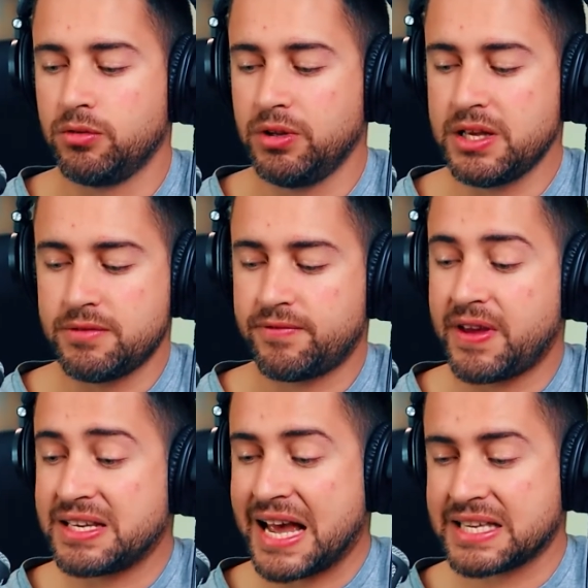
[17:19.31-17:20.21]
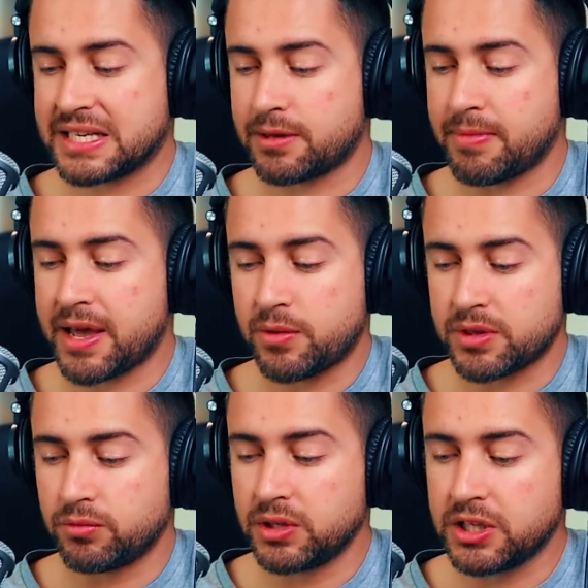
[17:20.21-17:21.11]
really fantastic mic
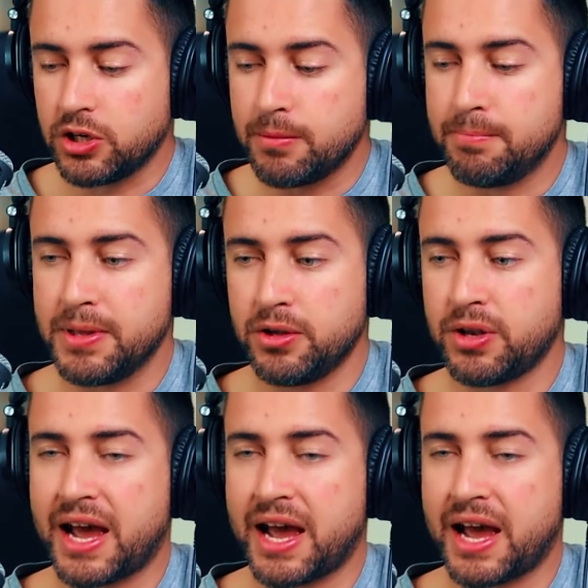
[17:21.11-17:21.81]
with a really good build,